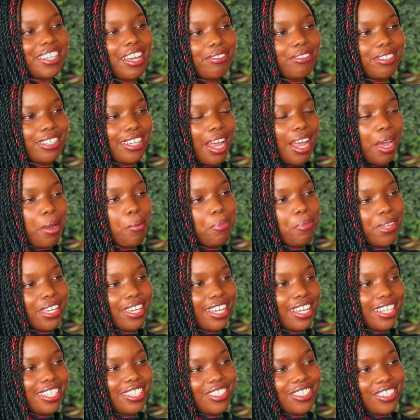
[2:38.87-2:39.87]
you have to, like,
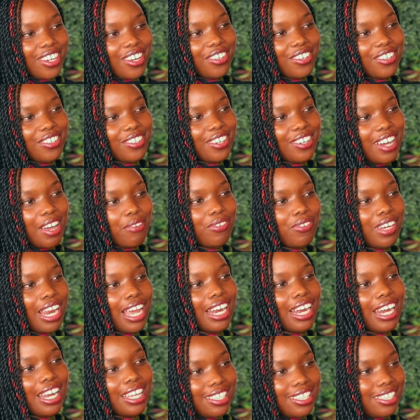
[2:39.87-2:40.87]
pick a struggle. I feel
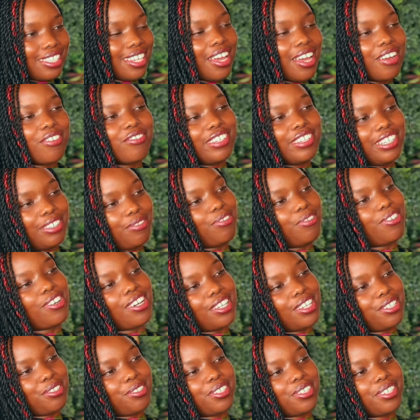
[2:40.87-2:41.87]
like last year I really
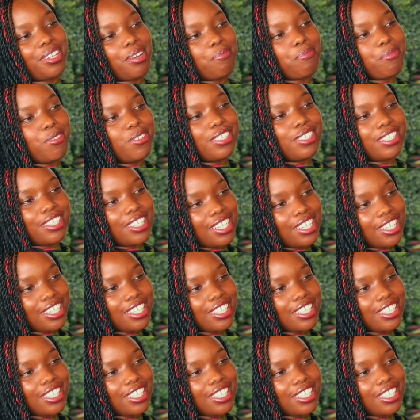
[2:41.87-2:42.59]
focused on the music.